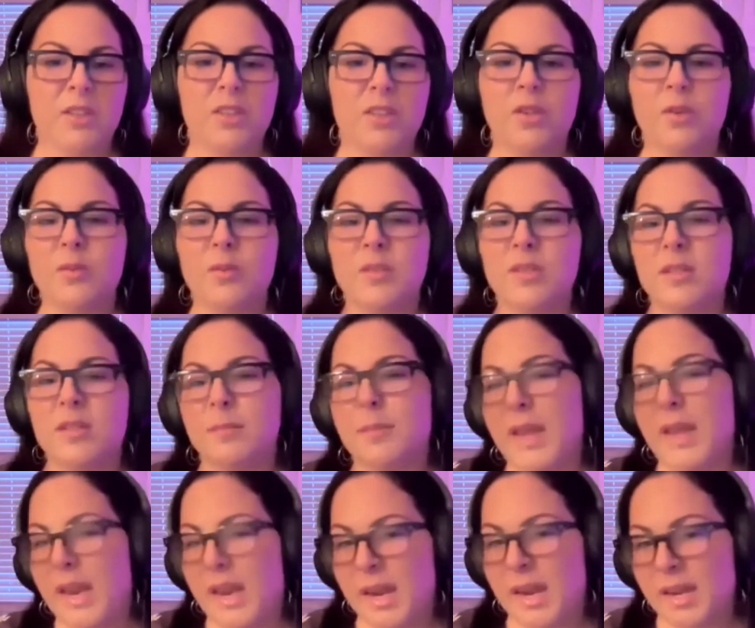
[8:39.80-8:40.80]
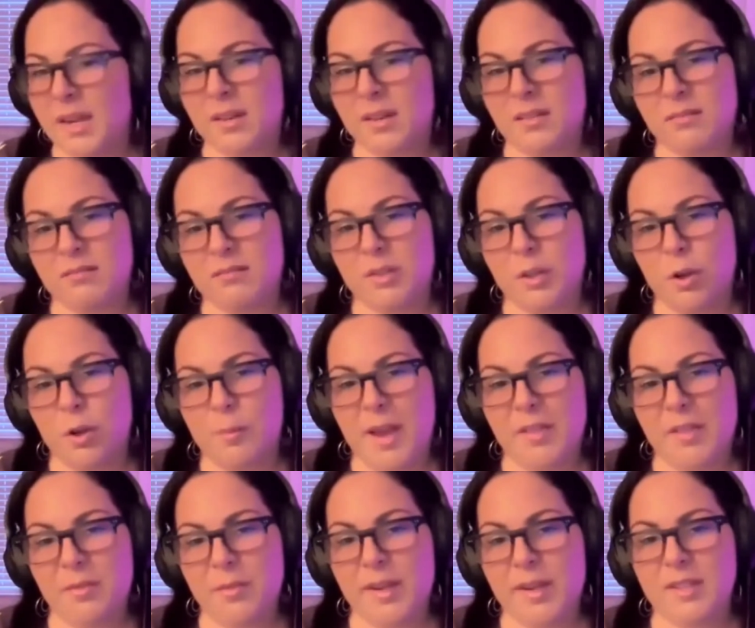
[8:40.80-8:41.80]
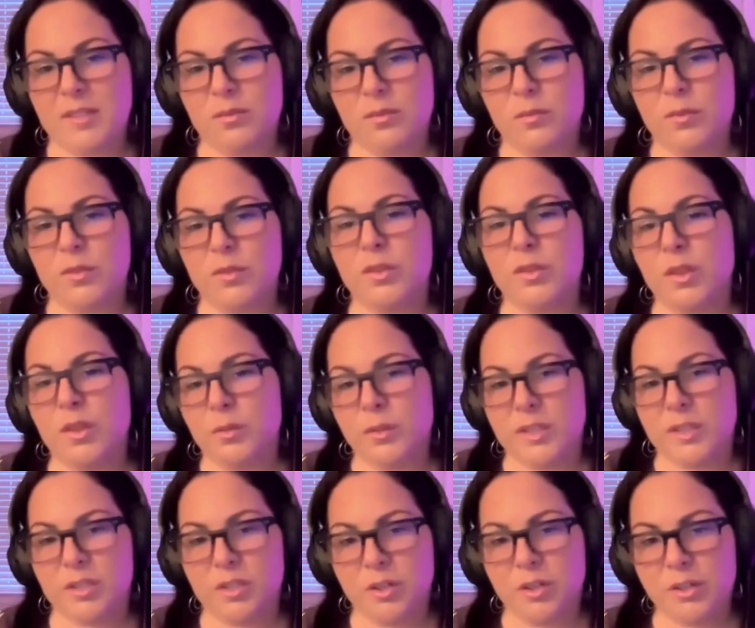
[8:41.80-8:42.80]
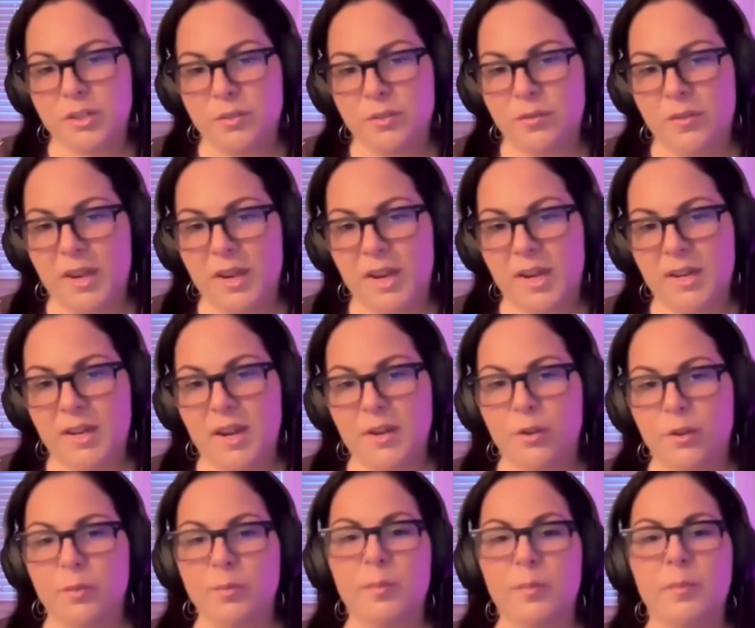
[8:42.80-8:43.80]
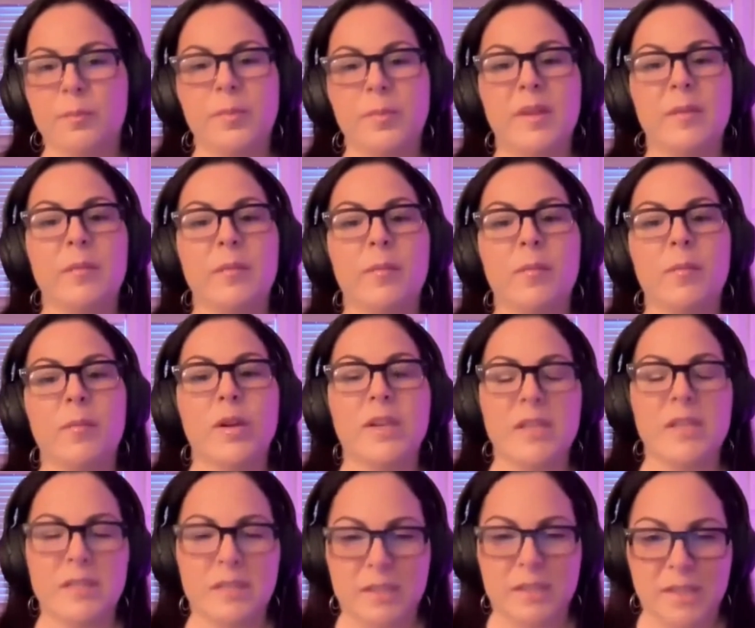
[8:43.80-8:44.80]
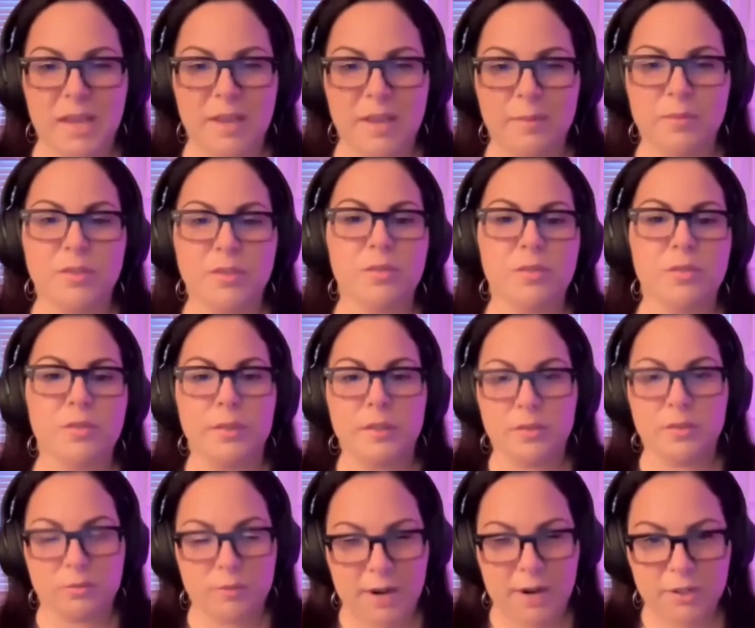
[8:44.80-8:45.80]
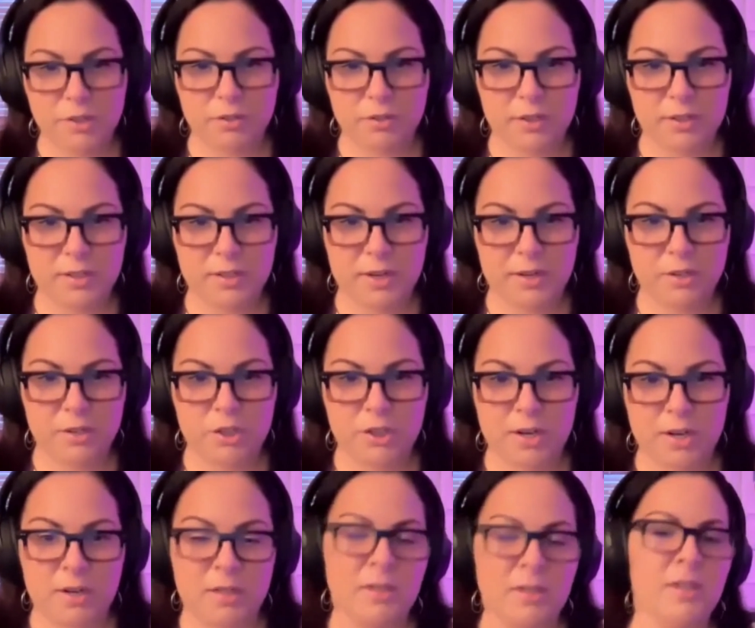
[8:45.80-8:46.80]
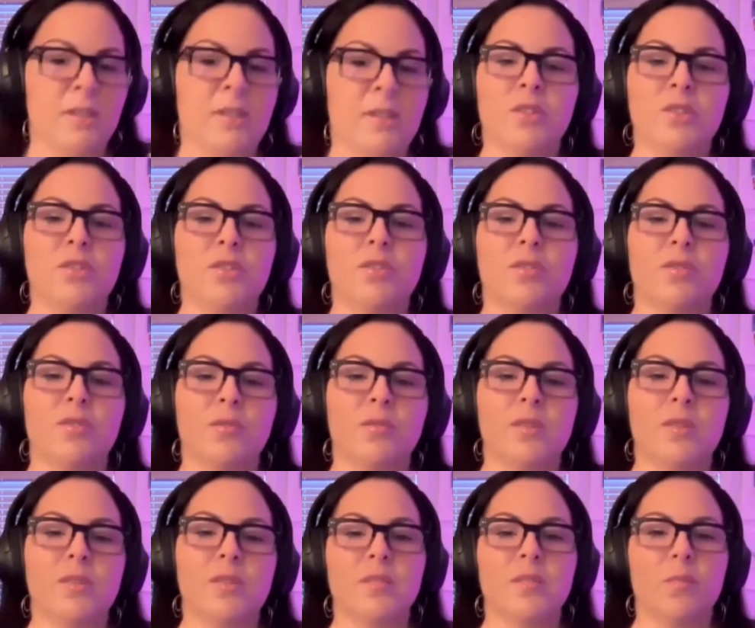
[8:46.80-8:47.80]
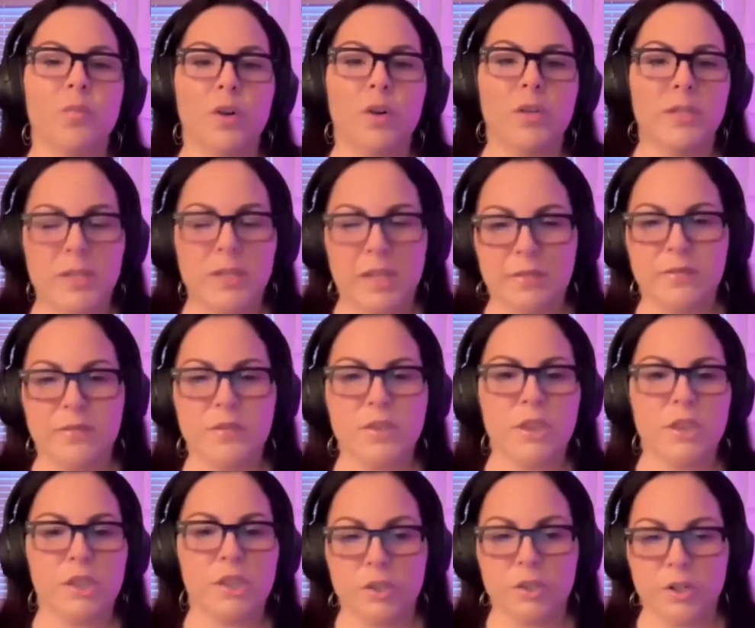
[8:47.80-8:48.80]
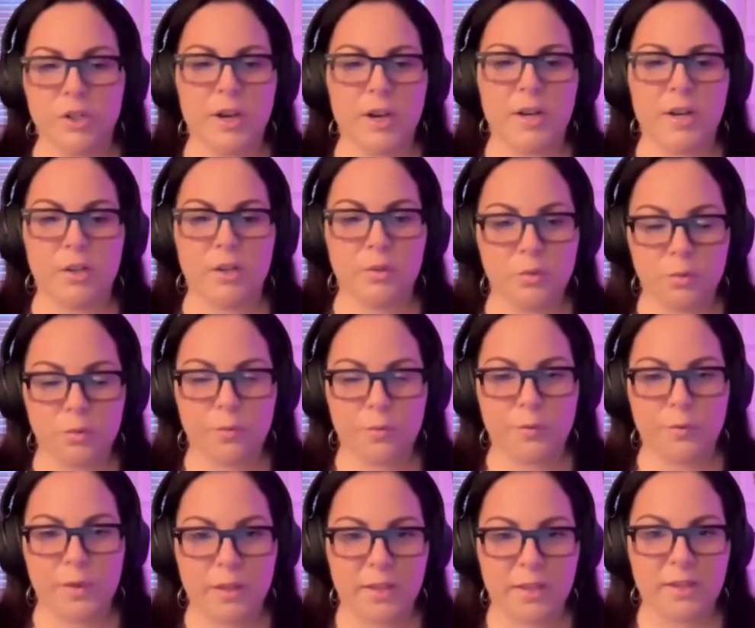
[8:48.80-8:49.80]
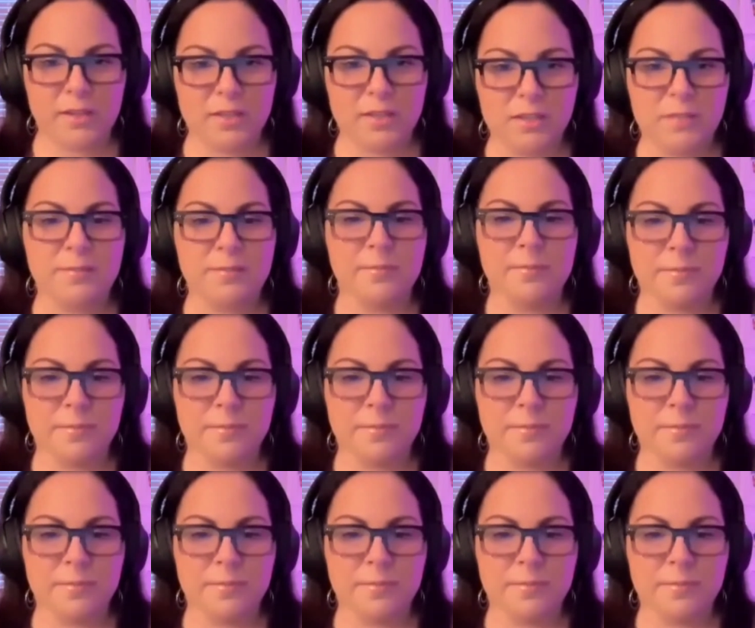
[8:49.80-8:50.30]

those pain neural pathways will slowly start to fade, and you'll be more easily able to redirect your attention to these more safe, secure, and neutral feelings.